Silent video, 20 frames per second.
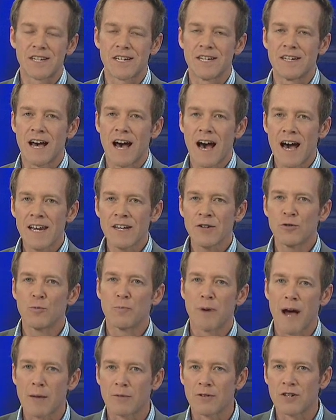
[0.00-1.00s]
An article
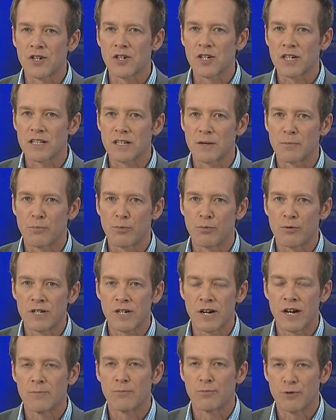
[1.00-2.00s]
published in the
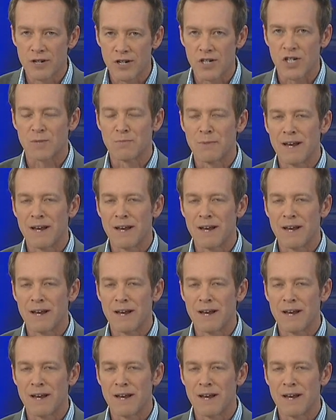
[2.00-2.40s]
British